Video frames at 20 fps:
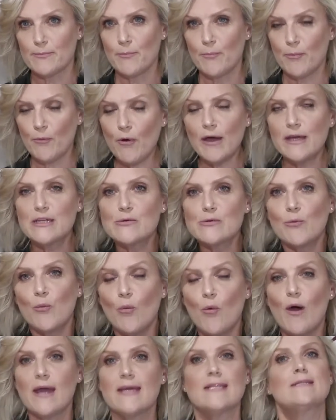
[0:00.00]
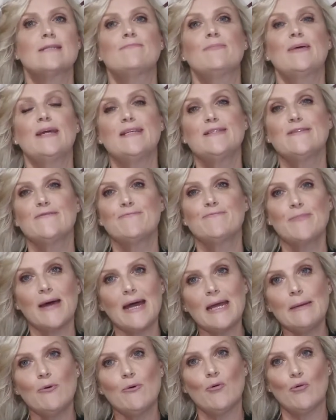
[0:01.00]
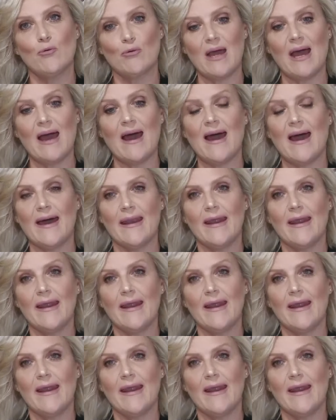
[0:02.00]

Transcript: bright white piece of paper or card,